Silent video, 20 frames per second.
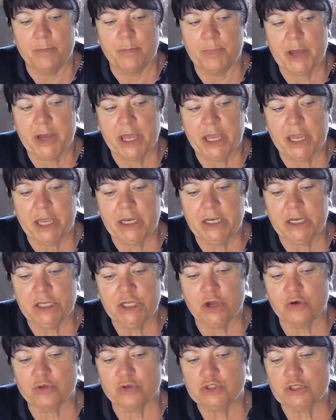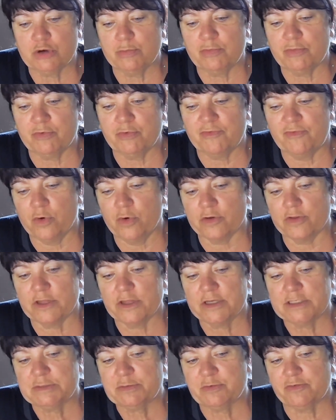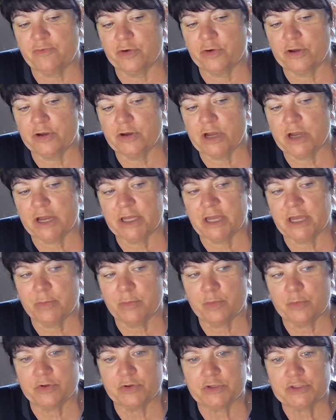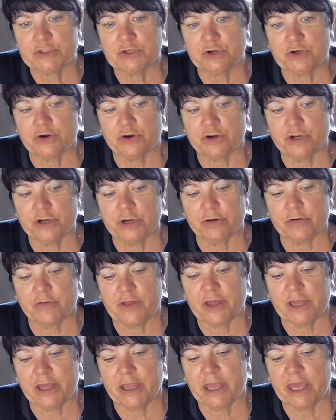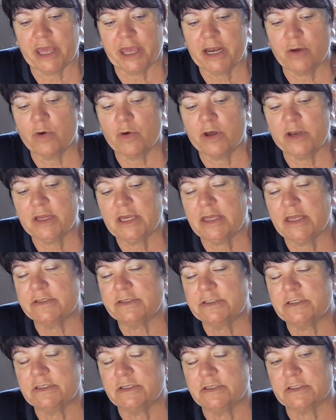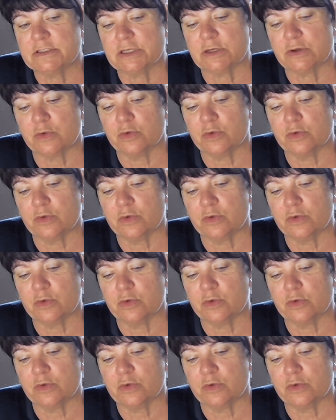But, so before this, before you kind of come up with this courier thing, and I want to get into this,